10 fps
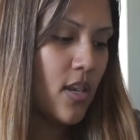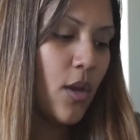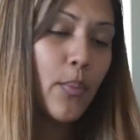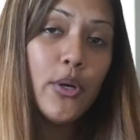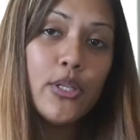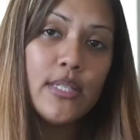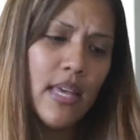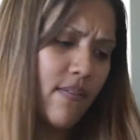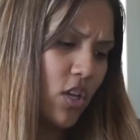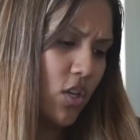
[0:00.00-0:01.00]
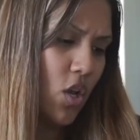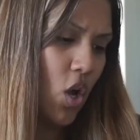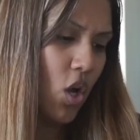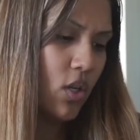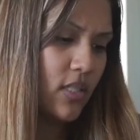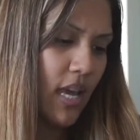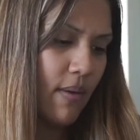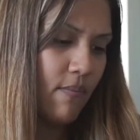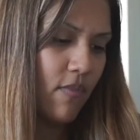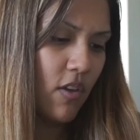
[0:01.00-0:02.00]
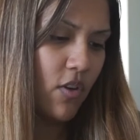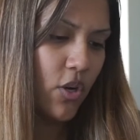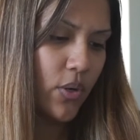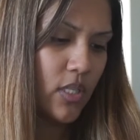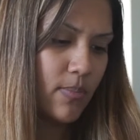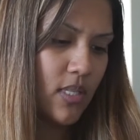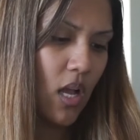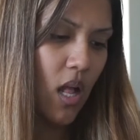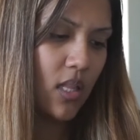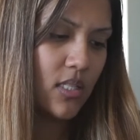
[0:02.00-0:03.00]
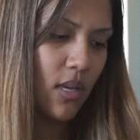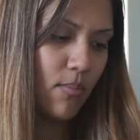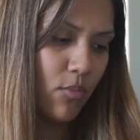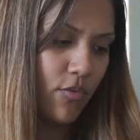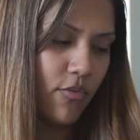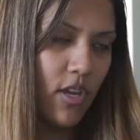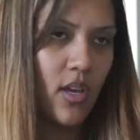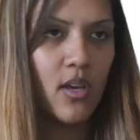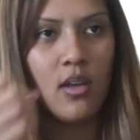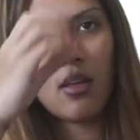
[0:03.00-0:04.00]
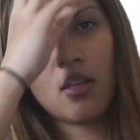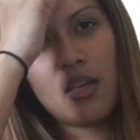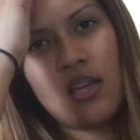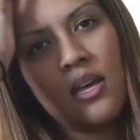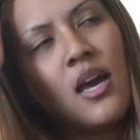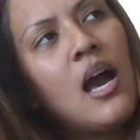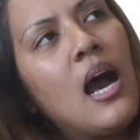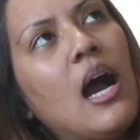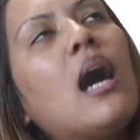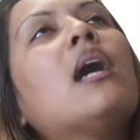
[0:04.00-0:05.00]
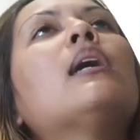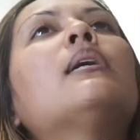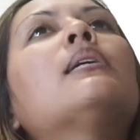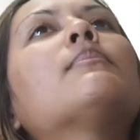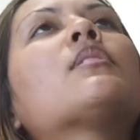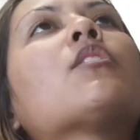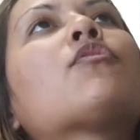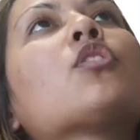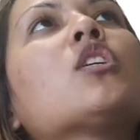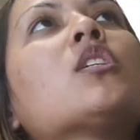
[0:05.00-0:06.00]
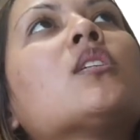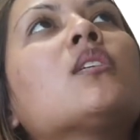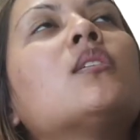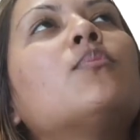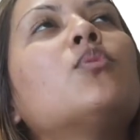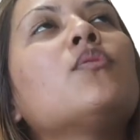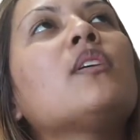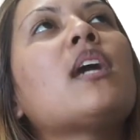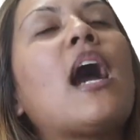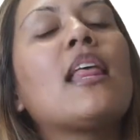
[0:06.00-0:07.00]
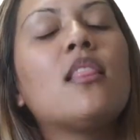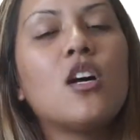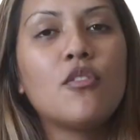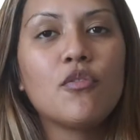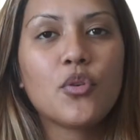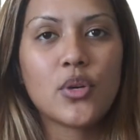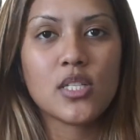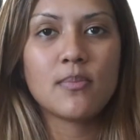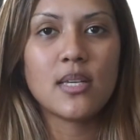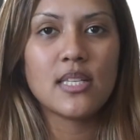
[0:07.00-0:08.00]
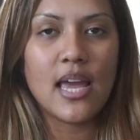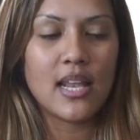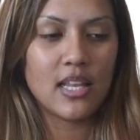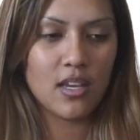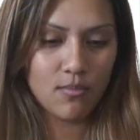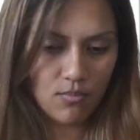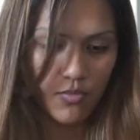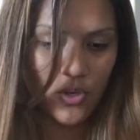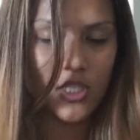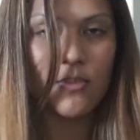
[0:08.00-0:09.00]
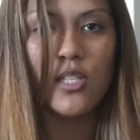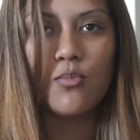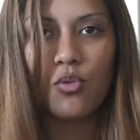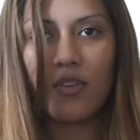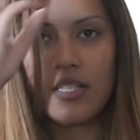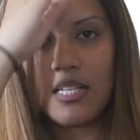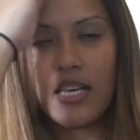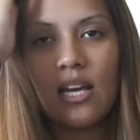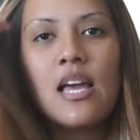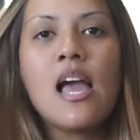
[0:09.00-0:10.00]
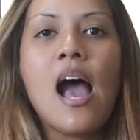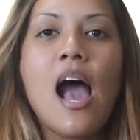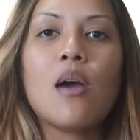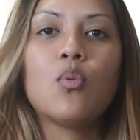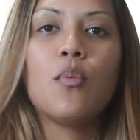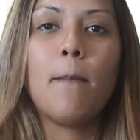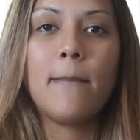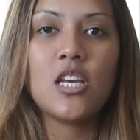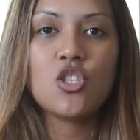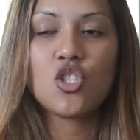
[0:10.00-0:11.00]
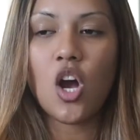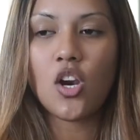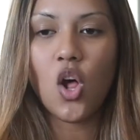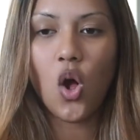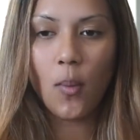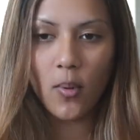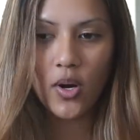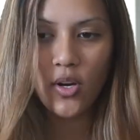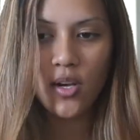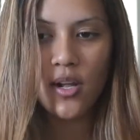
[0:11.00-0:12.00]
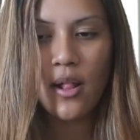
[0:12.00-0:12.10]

Number seven, all-time favorite Christmas holiday movie. Um, the first movie I love Christmas and like Christmas movies. Like I will binge on Hallmark,